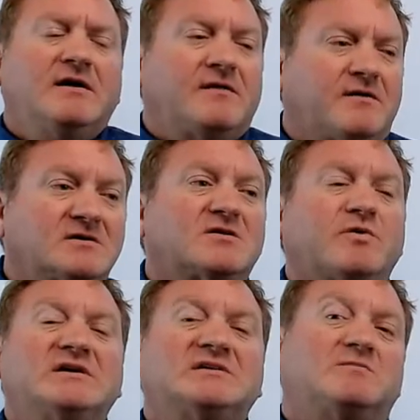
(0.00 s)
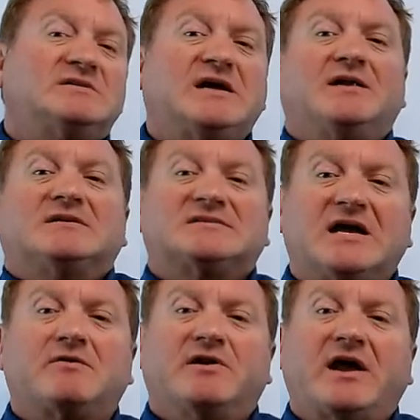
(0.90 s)
There's a reason we tend to
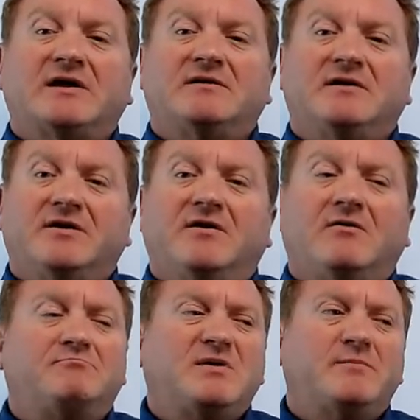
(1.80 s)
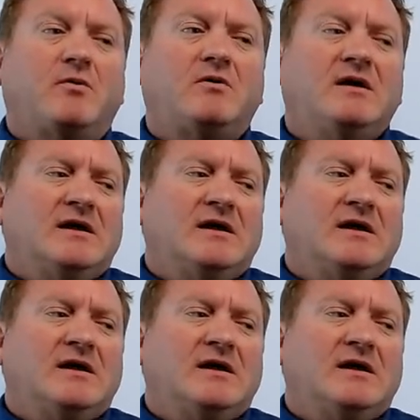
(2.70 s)
segregate, you know, people.